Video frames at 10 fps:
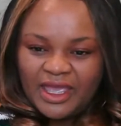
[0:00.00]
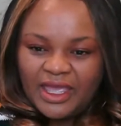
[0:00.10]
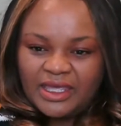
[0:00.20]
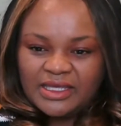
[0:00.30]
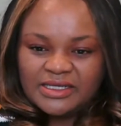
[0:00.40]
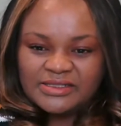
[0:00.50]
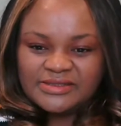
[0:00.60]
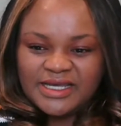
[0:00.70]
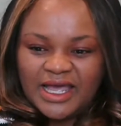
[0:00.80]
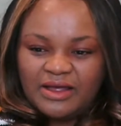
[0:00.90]

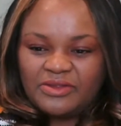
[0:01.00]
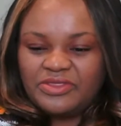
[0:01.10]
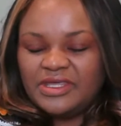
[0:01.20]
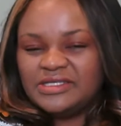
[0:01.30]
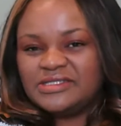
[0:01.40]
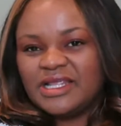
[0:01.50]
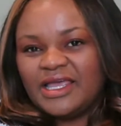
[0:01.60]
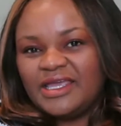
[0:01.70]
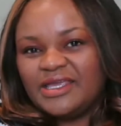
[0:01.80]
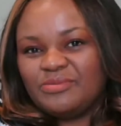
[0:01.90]
and how things
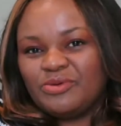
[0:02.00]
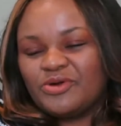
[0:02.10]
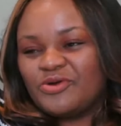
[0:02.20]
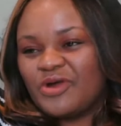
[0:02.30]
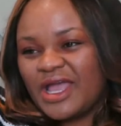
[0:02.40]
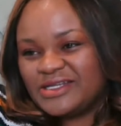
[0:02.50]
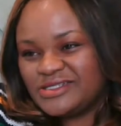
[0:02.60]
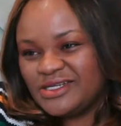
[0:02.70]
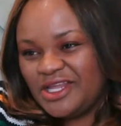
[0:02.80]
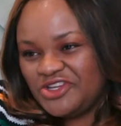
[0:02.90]
like
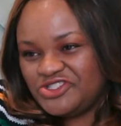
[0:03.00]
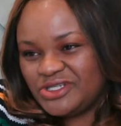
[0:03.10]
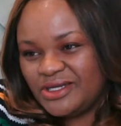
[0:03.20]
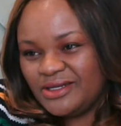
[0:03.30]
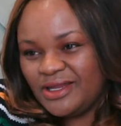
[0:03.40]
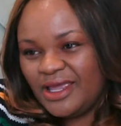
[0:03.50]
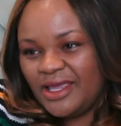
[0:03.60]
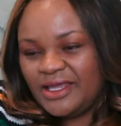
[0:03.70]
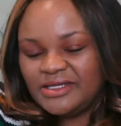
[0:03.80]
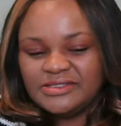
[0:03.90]
procrastination
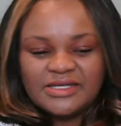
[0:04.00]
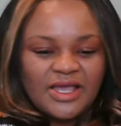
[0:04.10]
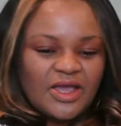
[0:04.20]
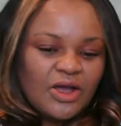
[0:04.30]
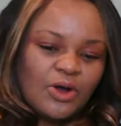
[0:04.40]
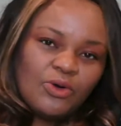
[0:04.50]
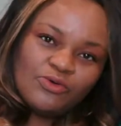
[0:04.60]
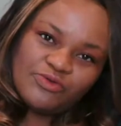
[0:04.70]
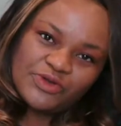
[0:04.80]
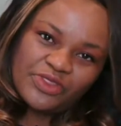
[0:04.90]
and
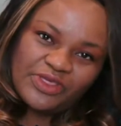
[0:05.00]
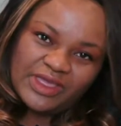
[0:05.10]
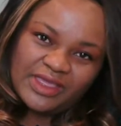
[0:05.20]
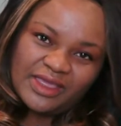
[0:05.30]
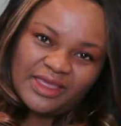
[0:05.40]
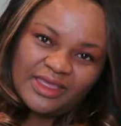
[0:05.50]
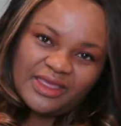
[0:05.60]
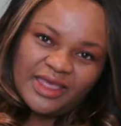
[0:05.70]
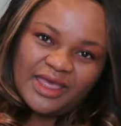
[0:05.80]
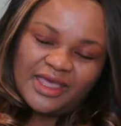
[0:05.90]

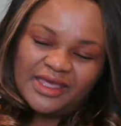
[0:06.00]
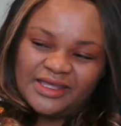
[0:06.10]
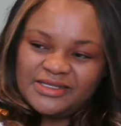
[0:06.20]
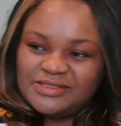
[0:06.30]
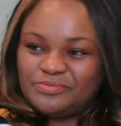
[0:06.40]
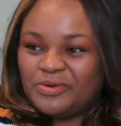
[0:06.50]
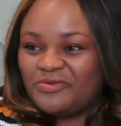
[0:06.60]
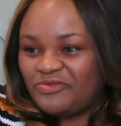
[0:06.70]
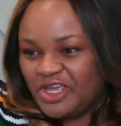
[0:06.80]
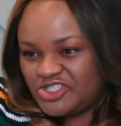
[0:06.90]
overthinking and
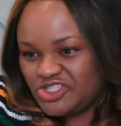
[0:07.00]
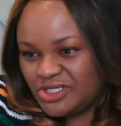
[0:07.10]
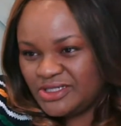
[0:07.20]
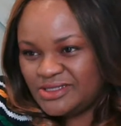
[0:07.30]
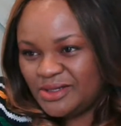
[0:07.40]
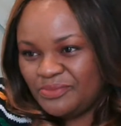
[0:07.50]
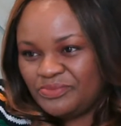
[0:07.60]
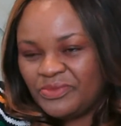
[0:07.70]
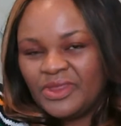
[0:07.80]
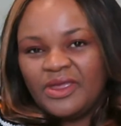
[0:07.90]

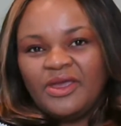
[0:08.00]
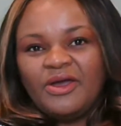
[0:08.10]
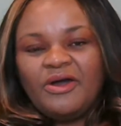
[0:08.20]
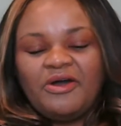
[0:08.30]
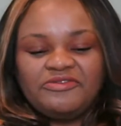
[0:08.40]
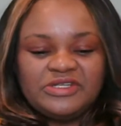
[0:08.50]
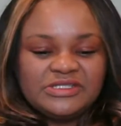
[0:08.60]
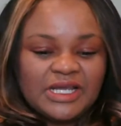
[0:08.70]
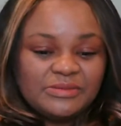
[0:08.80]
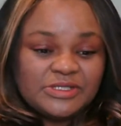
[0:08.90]
perfectionism
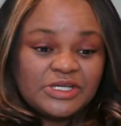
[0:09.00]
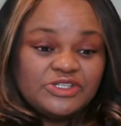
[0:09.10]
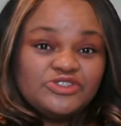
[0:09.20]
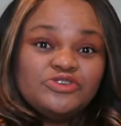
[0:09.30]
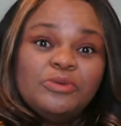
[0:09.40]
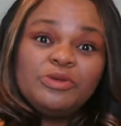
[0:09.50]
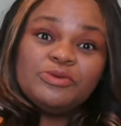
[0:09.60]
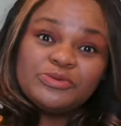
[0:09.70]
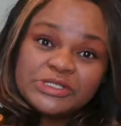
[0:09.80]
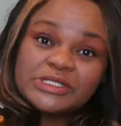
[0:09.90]
oftentimes
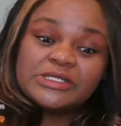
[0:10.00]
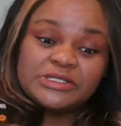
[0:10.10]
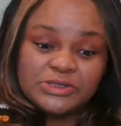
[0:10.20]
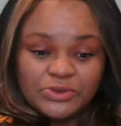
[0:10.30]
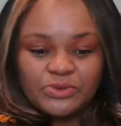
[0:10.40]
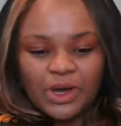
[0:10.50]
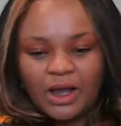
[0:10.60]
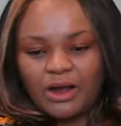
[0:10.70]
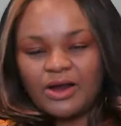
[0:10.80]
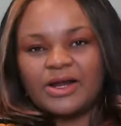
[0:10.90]
contribute to
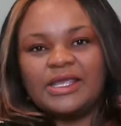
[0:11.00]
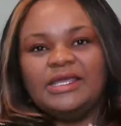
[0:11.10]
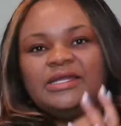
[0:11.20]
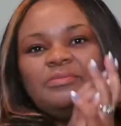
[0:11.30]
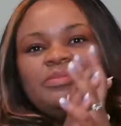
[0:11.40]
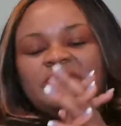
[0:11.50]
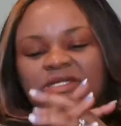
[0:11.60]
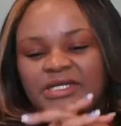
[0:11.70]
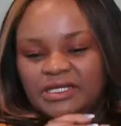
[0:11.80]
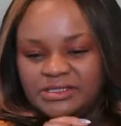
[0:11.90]
our
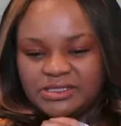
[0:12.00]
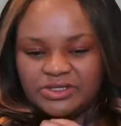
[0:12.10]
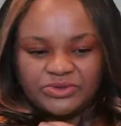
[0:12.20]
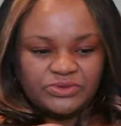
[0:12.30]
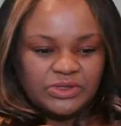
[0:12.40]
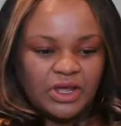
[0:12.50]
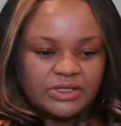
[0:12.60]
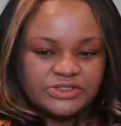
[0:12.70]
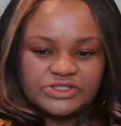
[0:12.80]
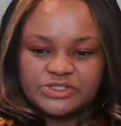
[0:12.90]
inability to
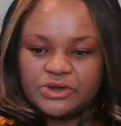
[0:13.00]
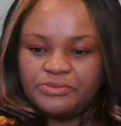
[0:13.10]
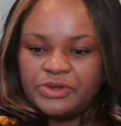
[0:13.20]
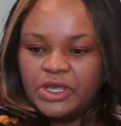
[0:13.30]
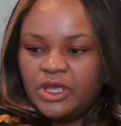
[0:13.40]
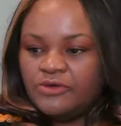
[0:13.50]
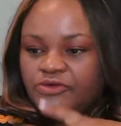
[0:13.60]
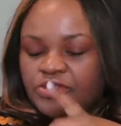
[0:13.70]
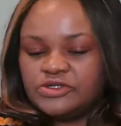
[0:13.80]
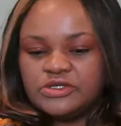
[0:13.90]
launch. So,
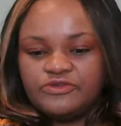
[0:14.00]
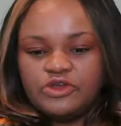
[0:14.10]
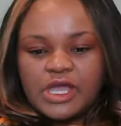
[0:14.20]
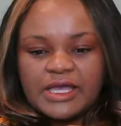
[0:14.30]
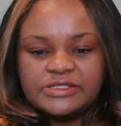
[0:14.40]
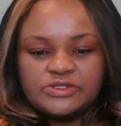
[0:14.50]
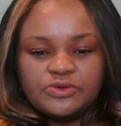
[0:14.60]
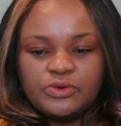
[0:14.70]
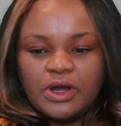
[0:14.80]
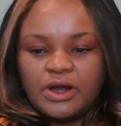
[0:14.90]
for those of you guys
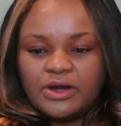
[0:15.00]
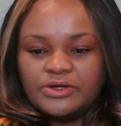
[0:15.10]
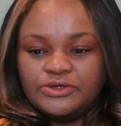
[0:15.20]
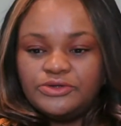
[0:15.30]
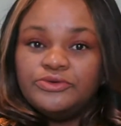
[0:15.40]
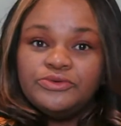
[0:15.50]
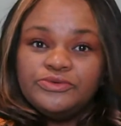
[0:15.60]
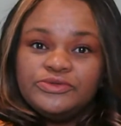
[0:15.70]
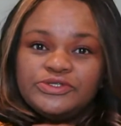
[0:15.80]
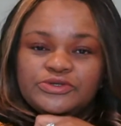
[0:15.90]
who are
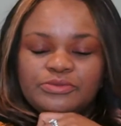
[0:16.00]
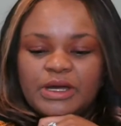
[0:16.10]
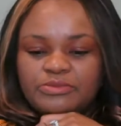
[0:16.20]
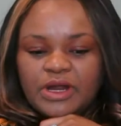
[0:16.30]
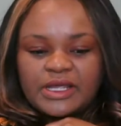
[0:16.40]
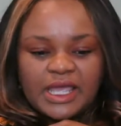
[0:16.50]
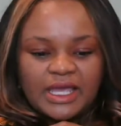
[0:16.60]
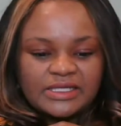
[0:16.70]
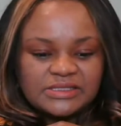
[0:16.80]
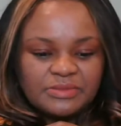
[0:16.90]
new to my
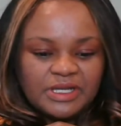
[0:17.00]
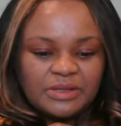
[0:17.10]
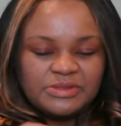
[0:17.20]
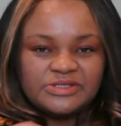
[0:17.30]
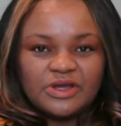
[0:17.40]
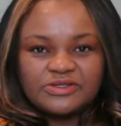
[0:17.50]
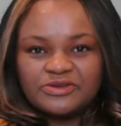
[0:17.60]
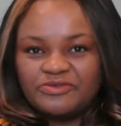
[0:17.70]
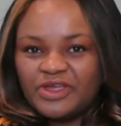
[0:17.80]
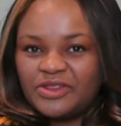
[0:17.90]
broadcast, my name is
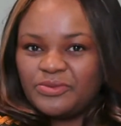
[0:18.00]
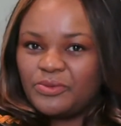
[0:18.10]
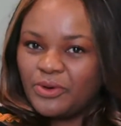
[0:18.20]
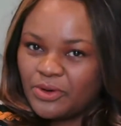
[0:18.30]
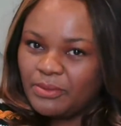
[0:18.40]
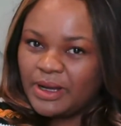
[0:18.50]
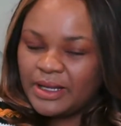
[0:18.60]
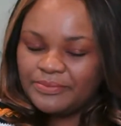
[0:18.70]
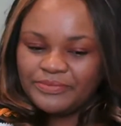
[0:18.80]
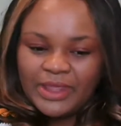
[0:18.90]
Dr. Faith
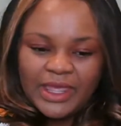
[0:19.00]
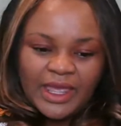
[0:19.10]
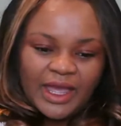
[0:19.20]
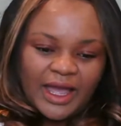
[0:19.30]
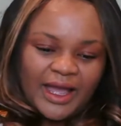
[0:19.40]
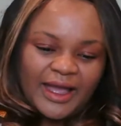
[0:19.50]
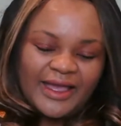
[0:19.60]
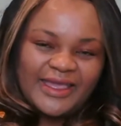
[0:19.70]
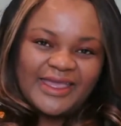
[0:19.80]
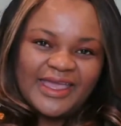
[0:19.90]
Wokoman.
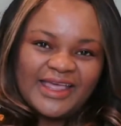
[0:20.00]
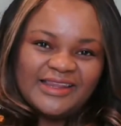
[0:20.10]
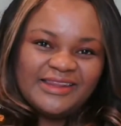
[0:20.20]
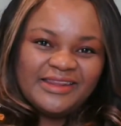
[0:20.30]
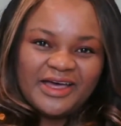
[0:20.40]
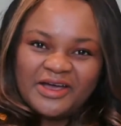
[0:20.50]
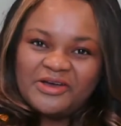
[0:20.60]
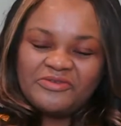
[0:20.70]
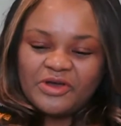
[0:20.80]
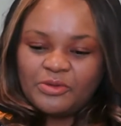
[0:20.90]
I
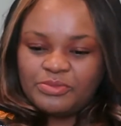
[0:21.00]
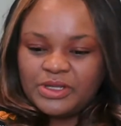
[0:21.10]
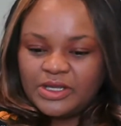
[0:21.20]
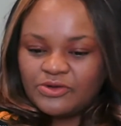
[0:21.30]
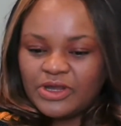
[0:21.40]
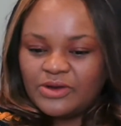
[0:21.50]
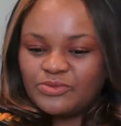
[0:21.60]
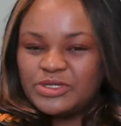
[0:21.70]
love helping create